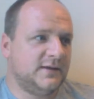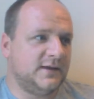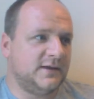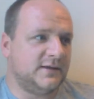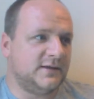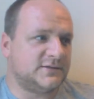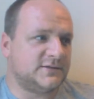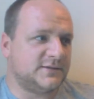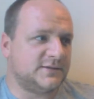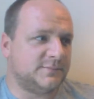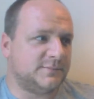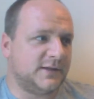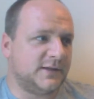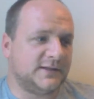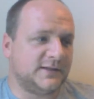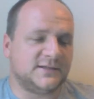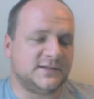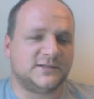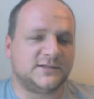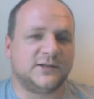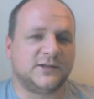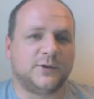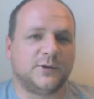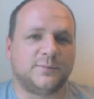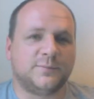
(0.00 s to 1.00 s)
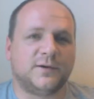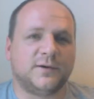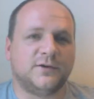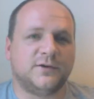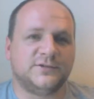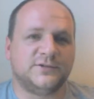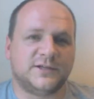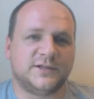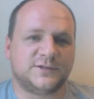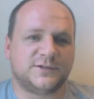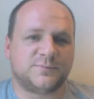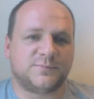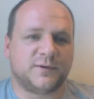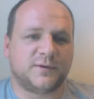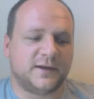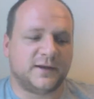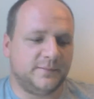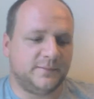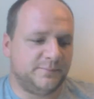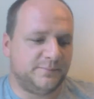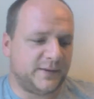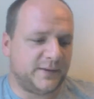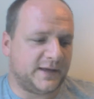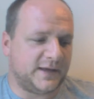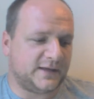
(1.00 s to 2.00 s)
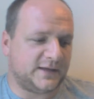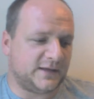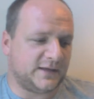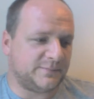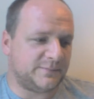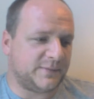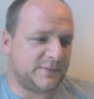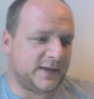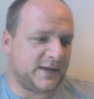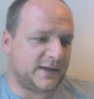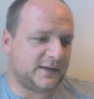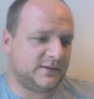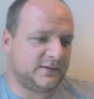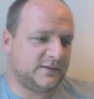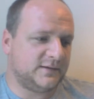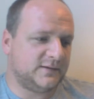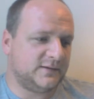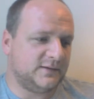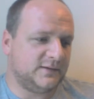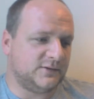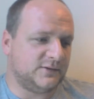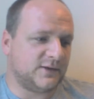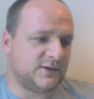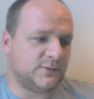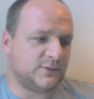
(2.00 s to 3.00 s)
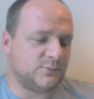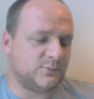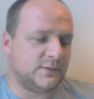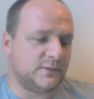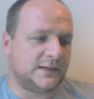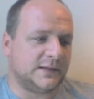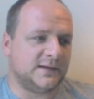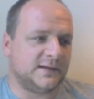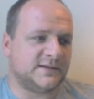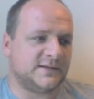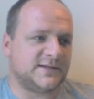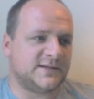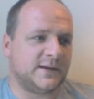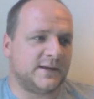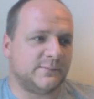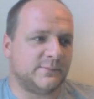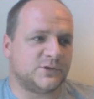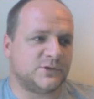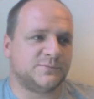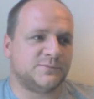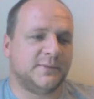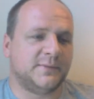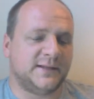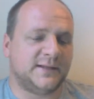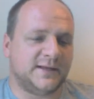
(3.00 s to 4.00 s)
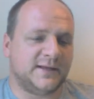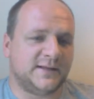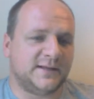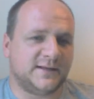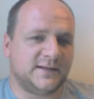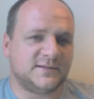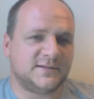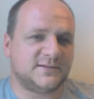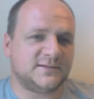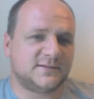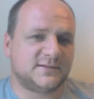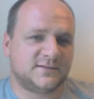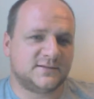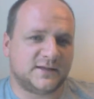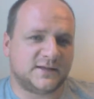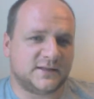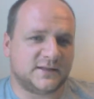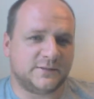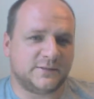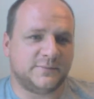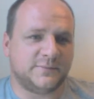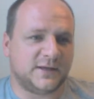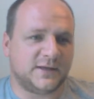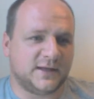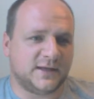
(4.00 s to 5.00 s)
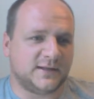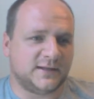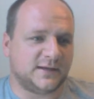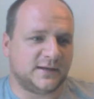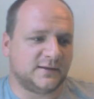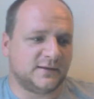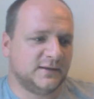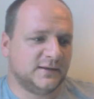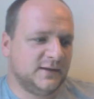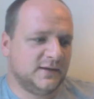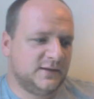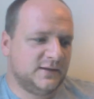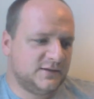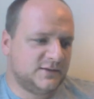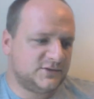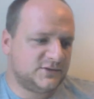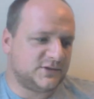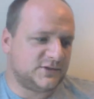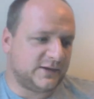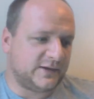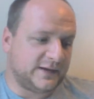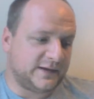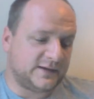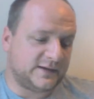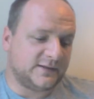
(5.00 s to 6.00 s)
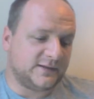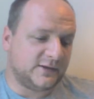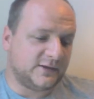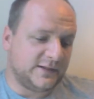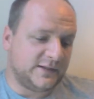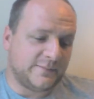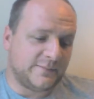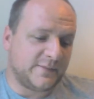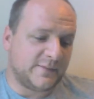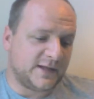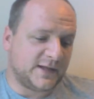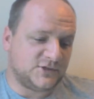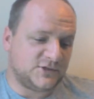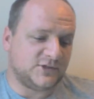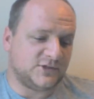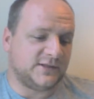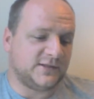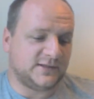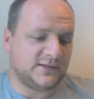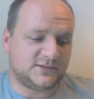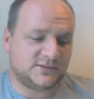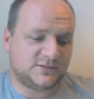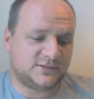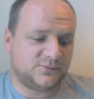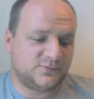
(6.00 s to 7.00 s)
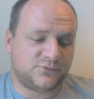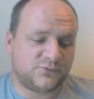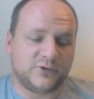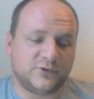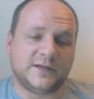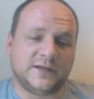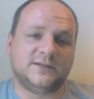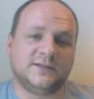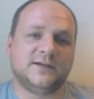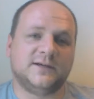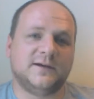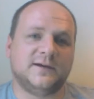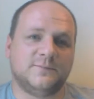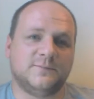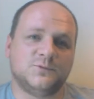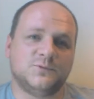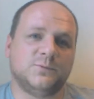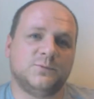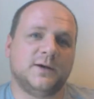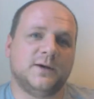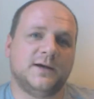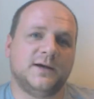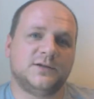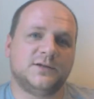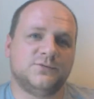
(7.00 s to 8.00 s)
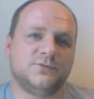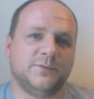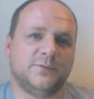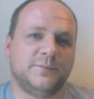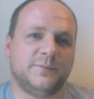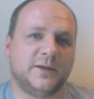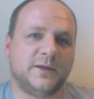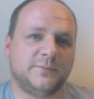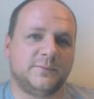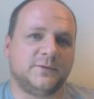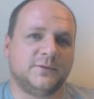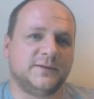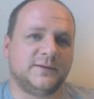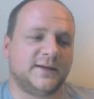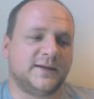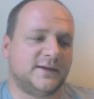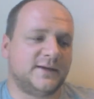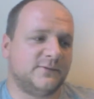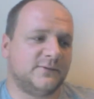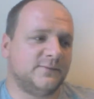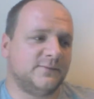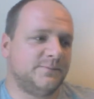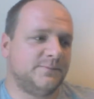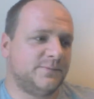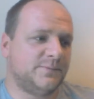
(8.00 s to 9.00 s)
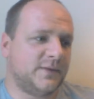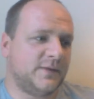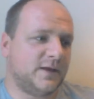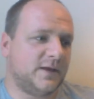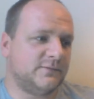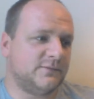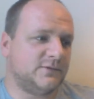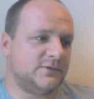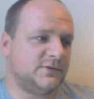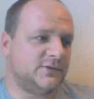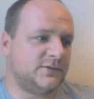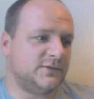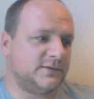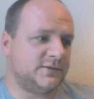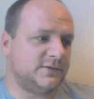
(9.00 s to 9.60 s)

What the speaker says: a bloody slow process paying it back. You don't realise how much money it is at the beginning. So I can only imagine it's 3 times worse for people now, having to